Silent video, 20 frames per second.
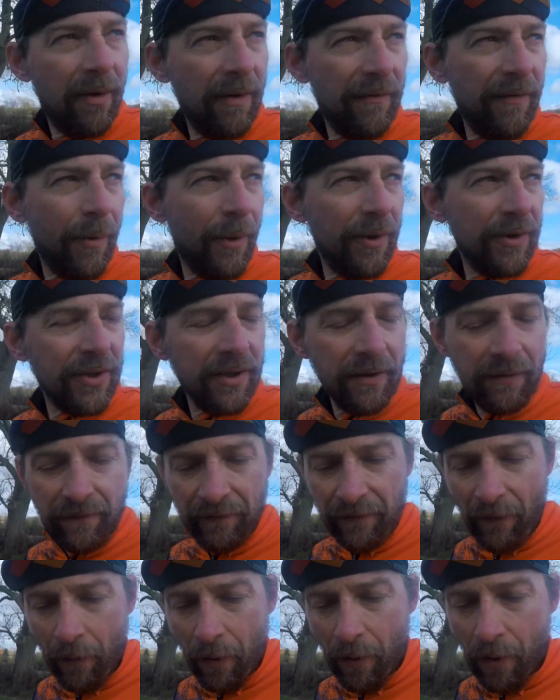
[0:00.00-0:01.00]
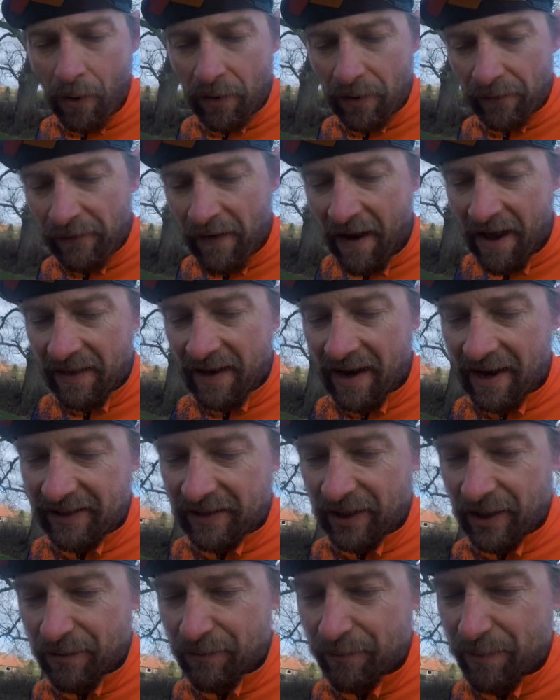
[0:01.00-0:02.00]
it wasn't for the fact that it's
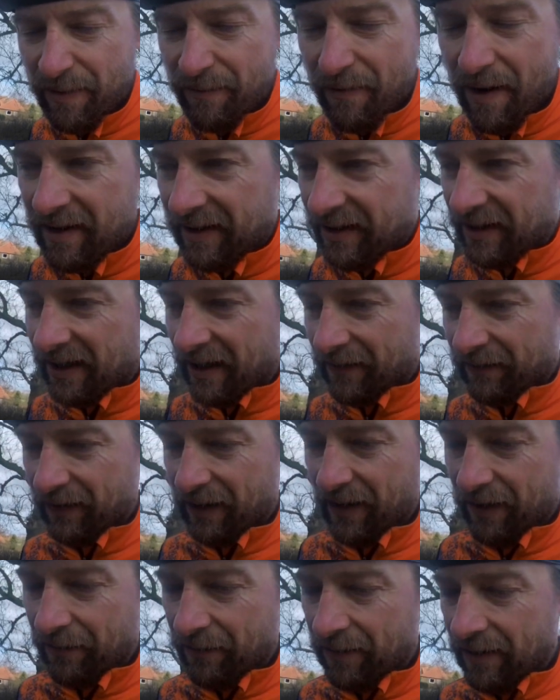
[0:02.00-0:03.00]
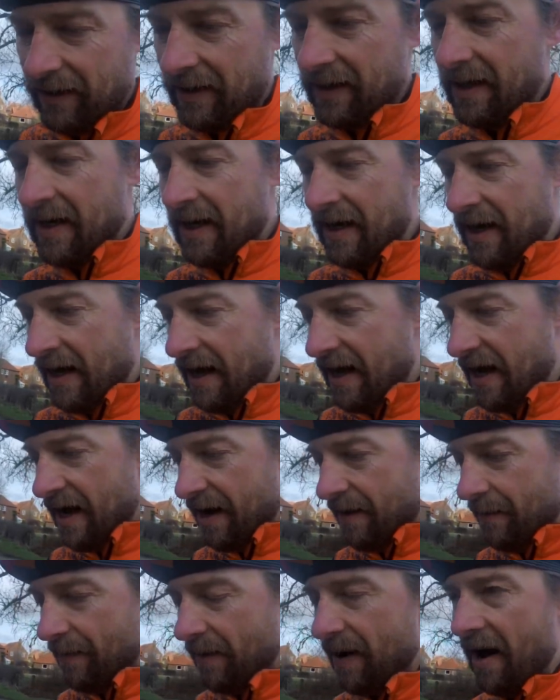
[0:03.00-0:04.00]
going to be raining this afternoon,
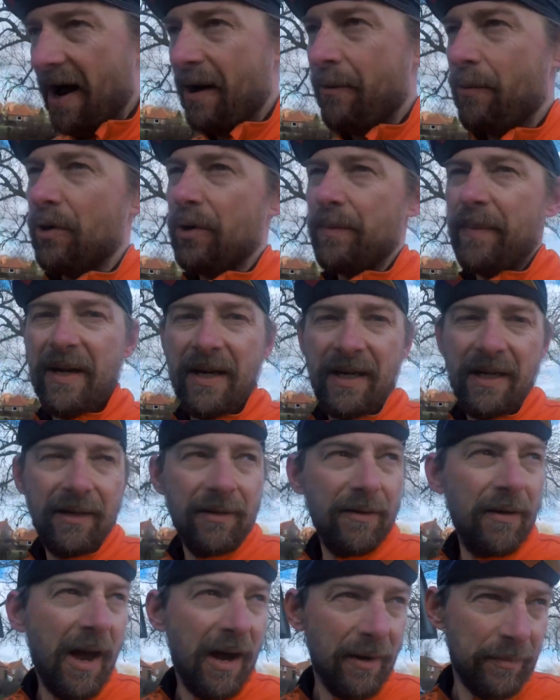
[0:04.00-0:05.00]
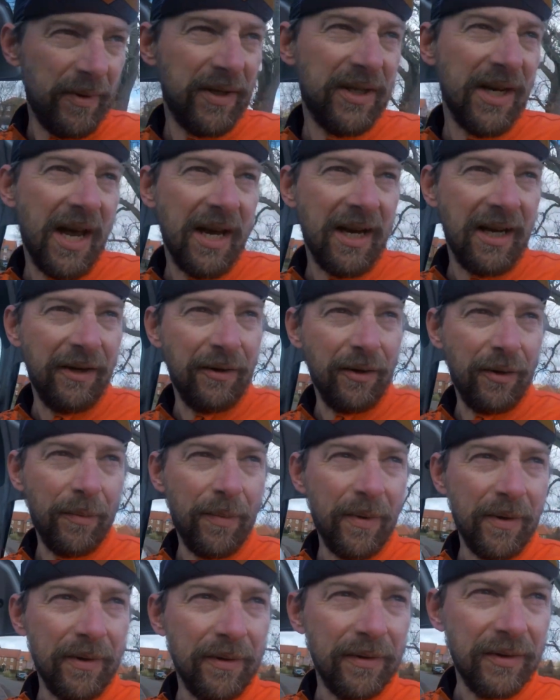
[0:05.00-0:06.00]
I'd be cycling up
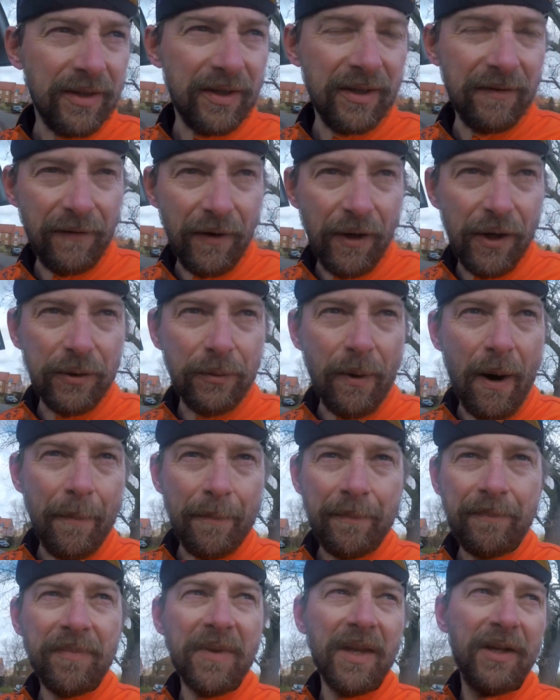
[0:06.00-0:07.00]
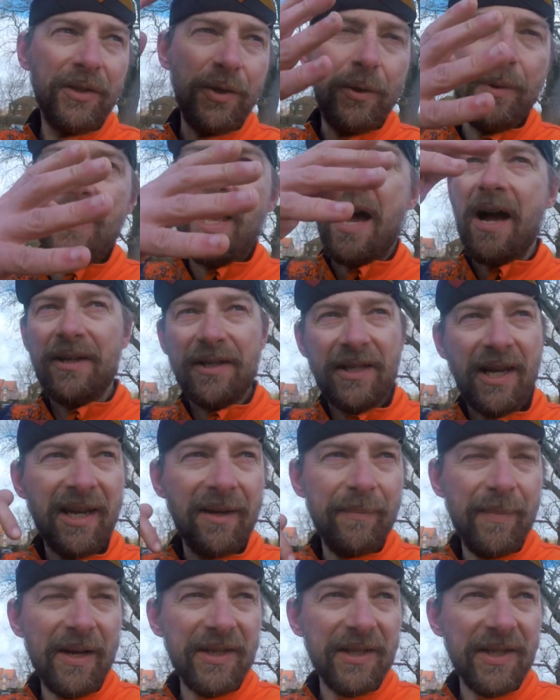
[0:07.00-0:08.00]
the third one, doing that,
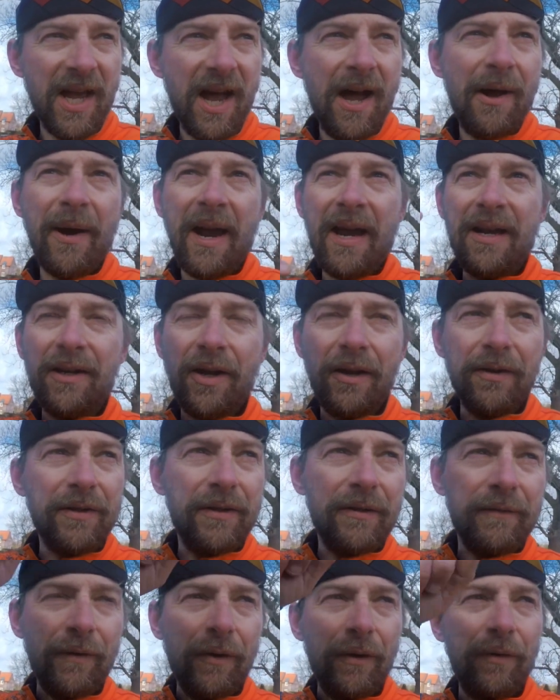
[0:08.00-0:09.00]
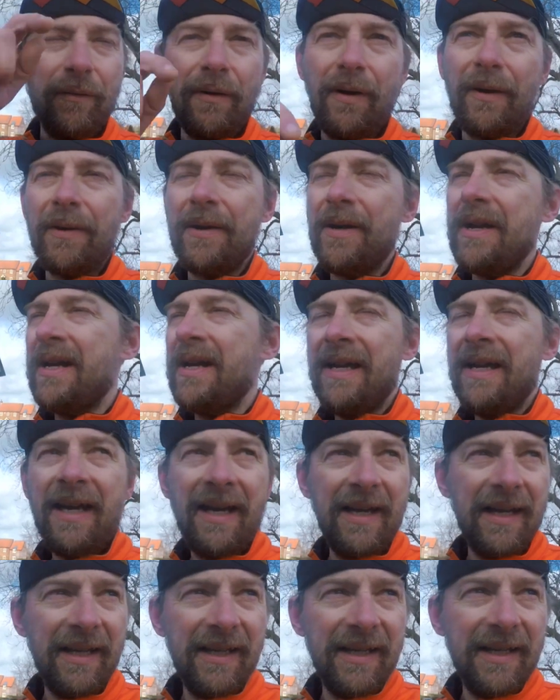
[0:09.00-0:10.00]
cycling back to the car again, go to the fourth one,
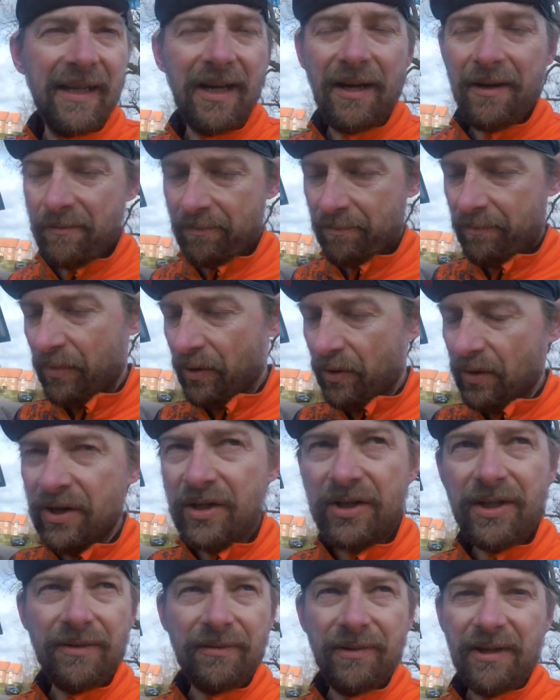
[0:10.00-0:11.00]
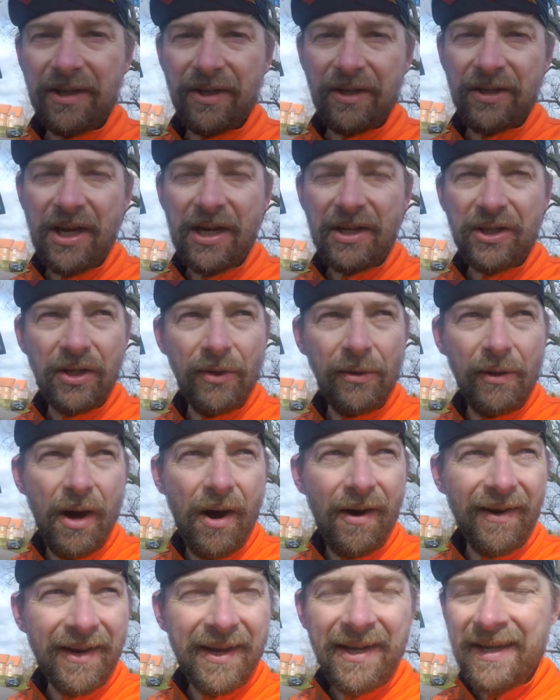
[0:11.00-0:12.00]
and but it's going to take too
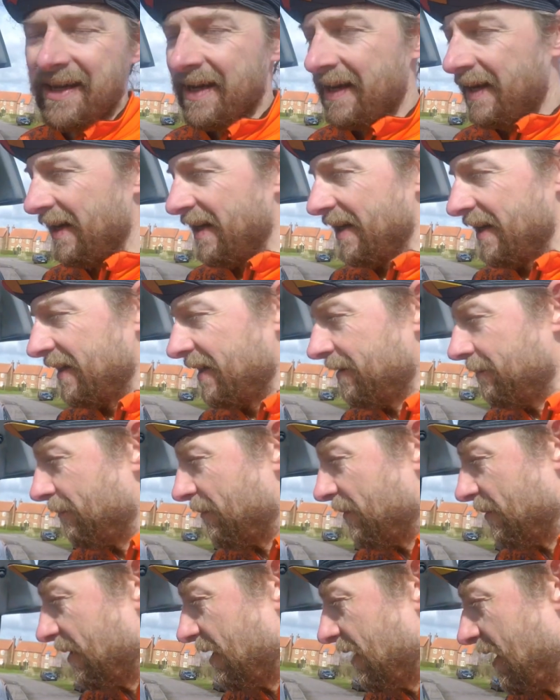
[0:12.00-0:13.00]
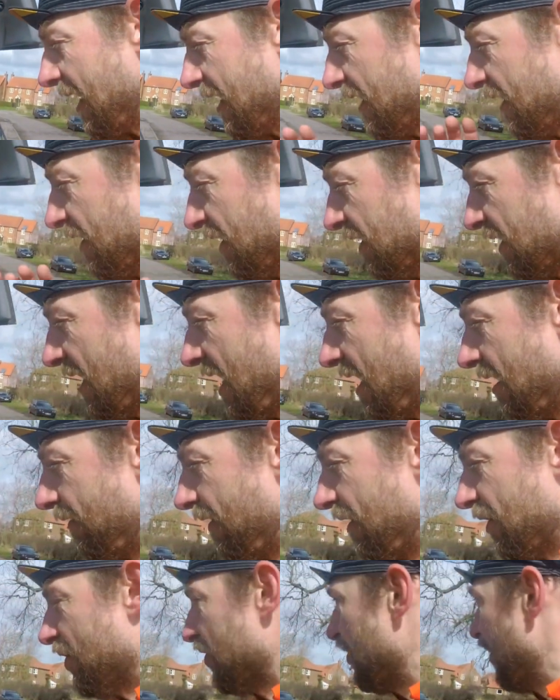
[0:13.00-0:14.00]
long. And yeah, this is an
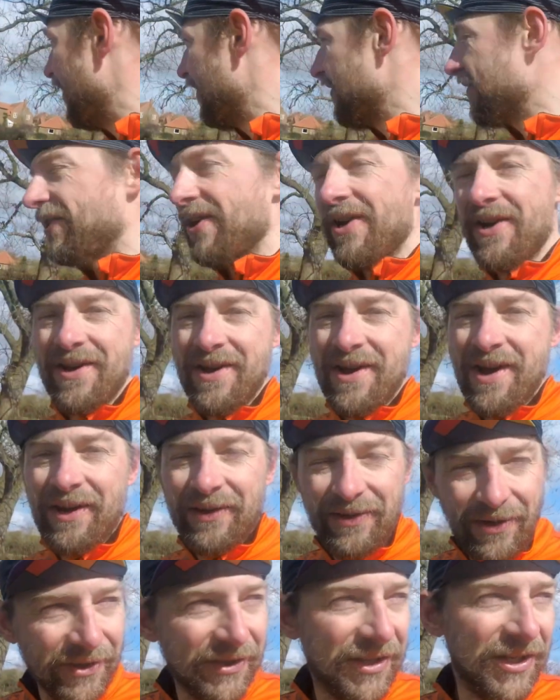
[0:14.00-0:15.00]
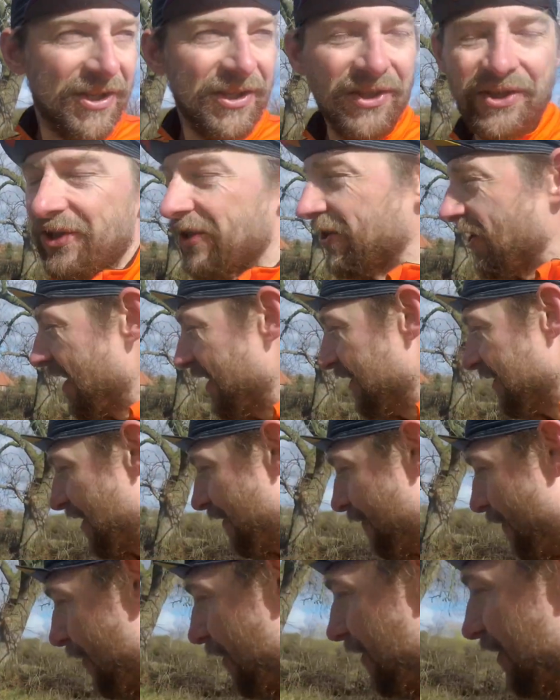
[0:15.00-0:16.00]
elevation challenge, not a distance challenge.
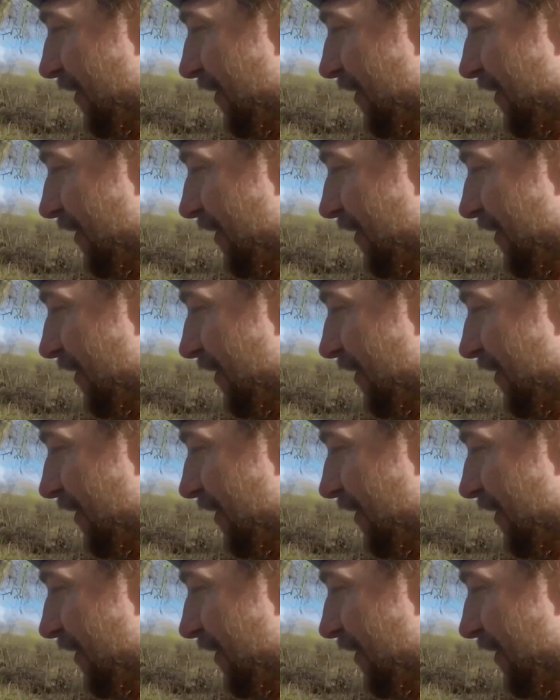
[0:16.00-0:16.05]
I've already